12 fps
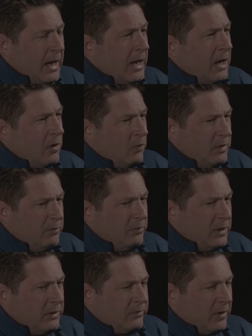now we
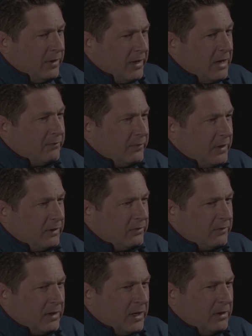it's on
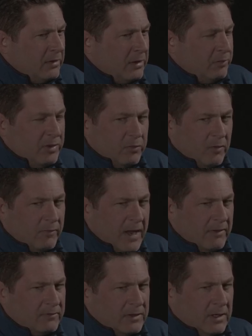Netflix and, and people
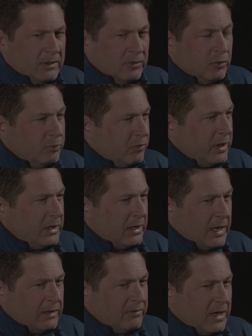have had a little
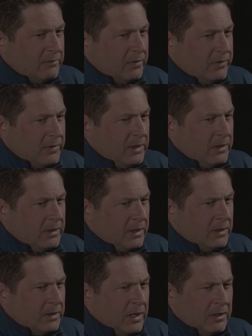break and had time to
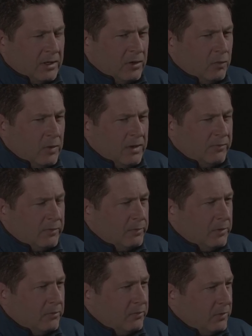think and, and get away
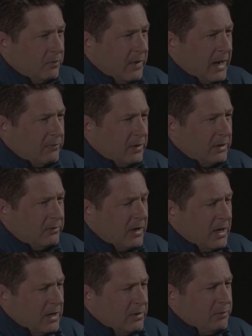from the, the rat race
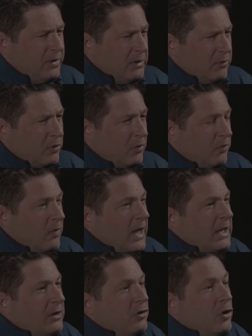that people are
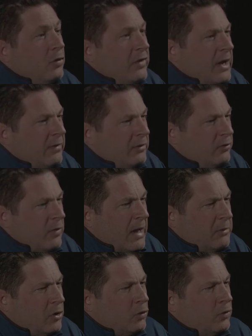ready to go down these
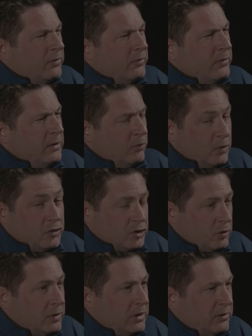rabbit holes that we're
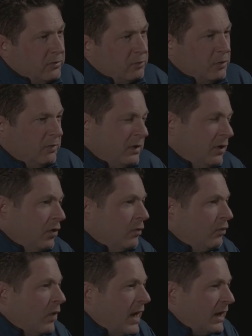showing in this movie. They're
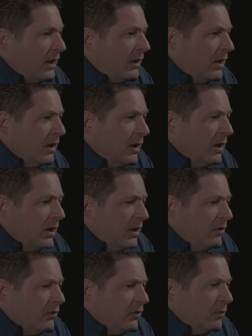ready
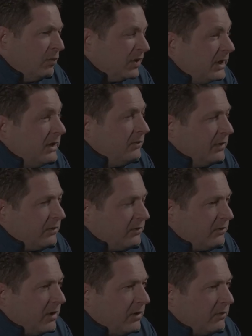to believe
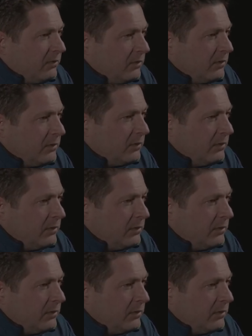this stuff.